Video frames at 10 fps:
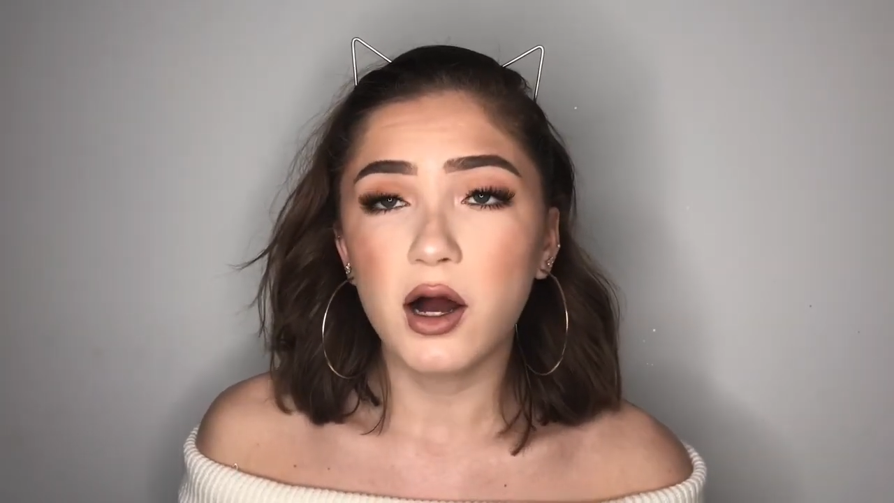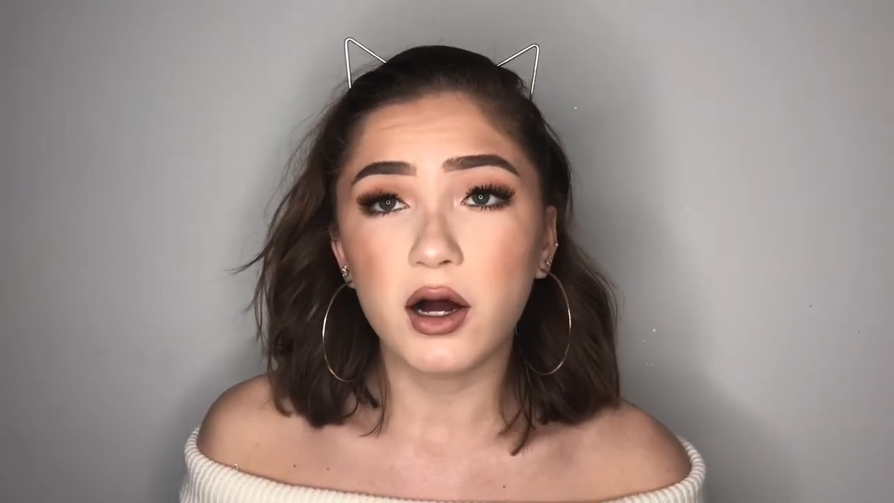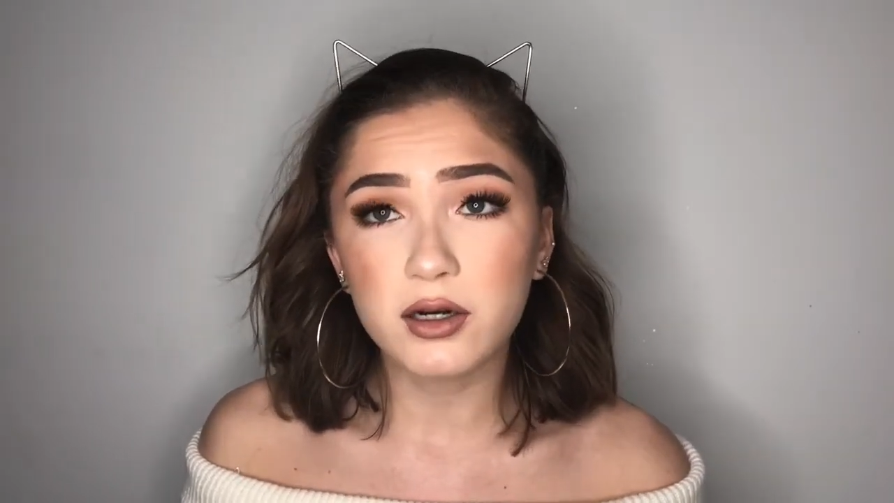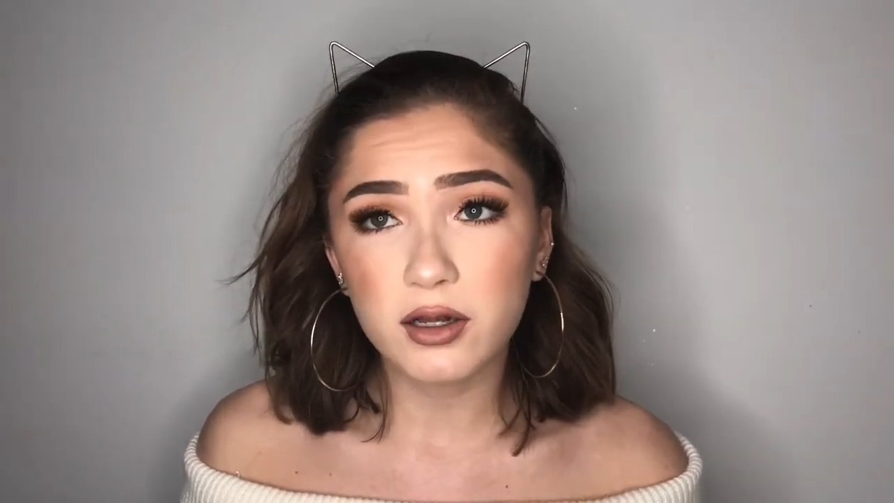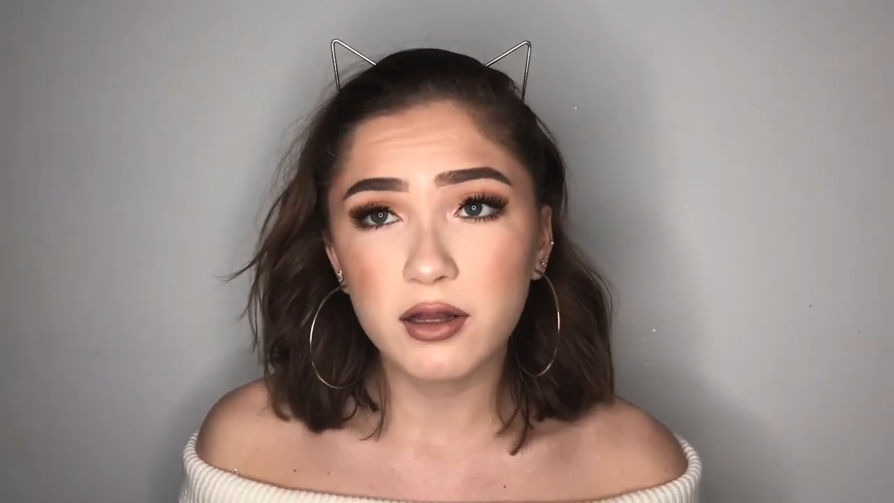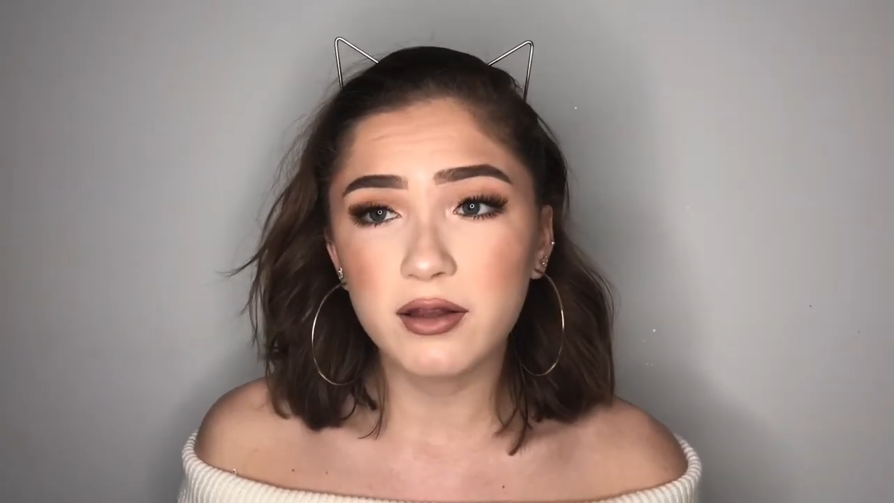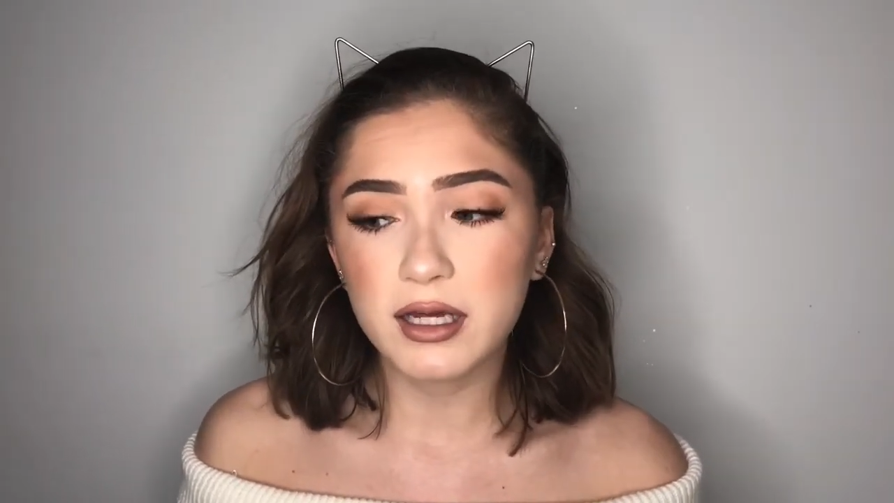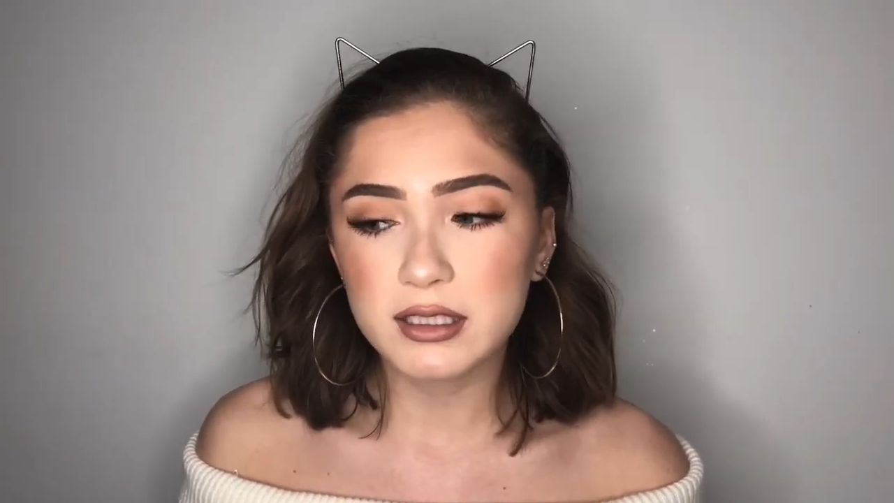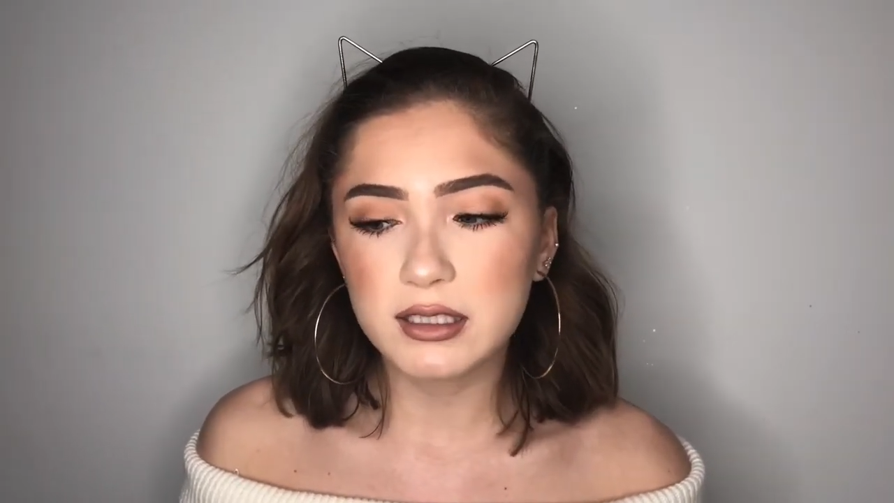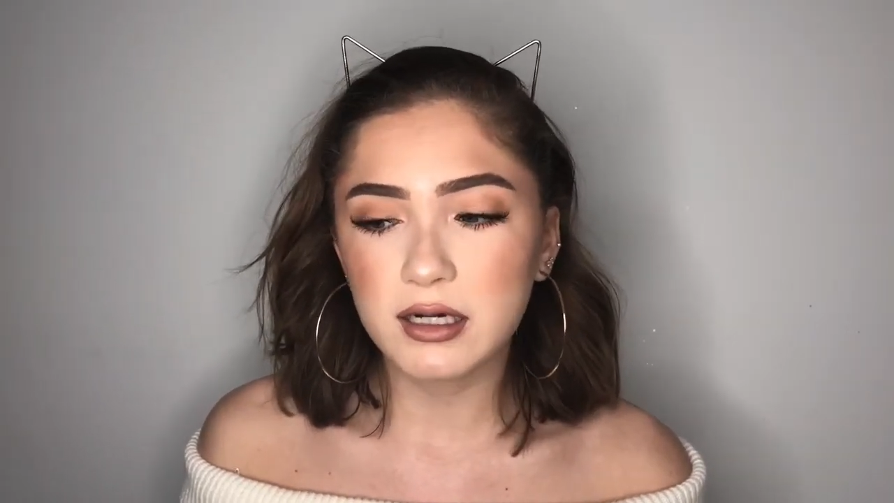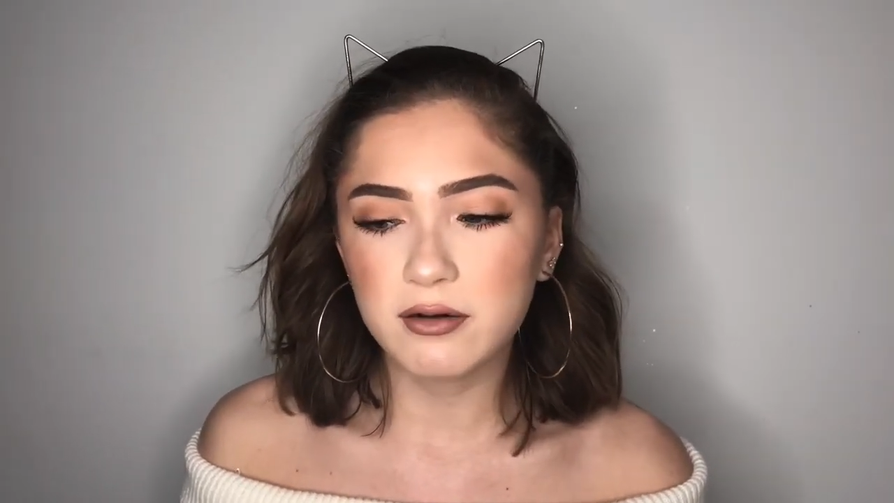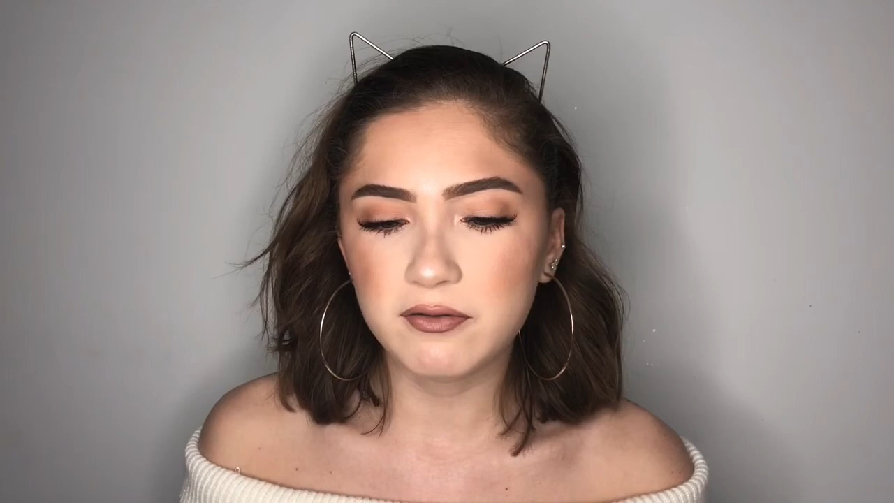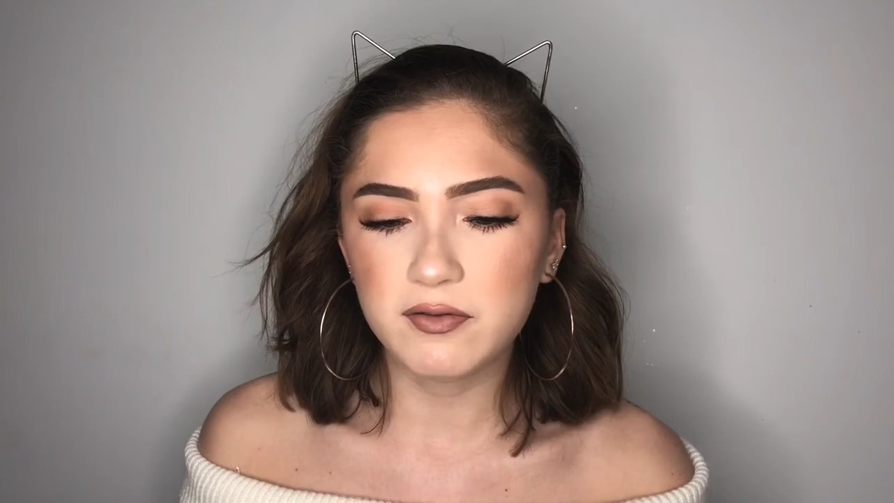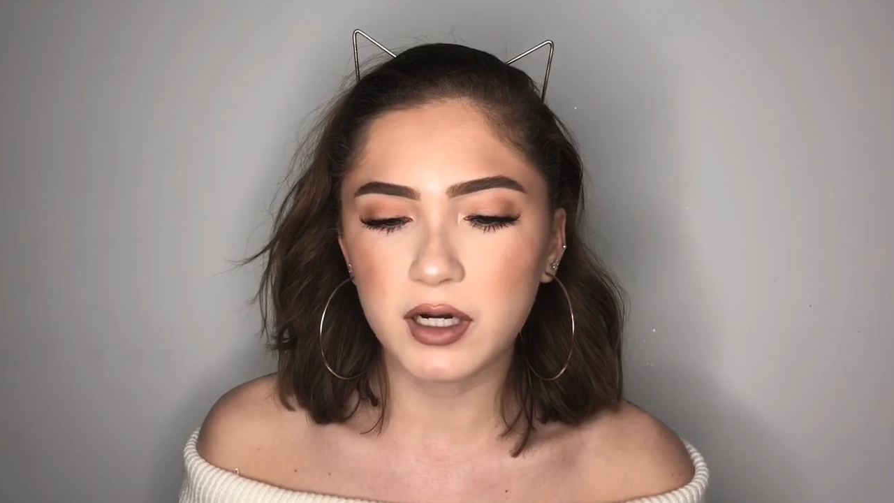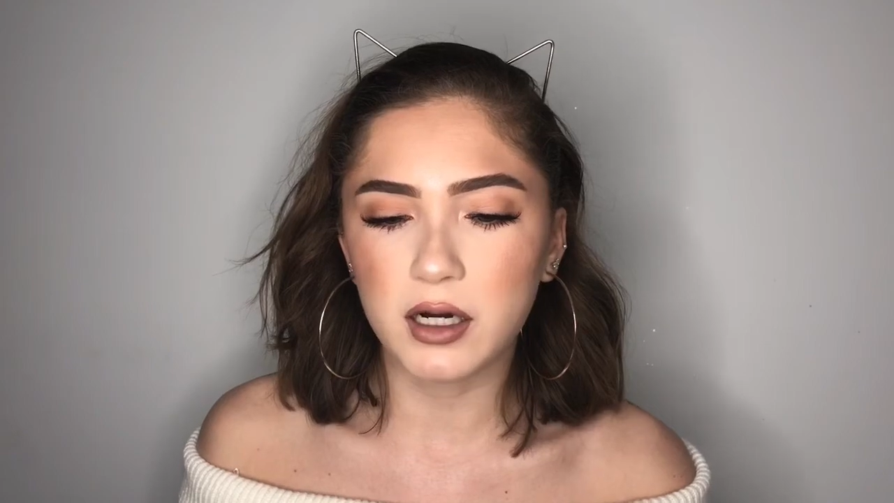on all of that stuff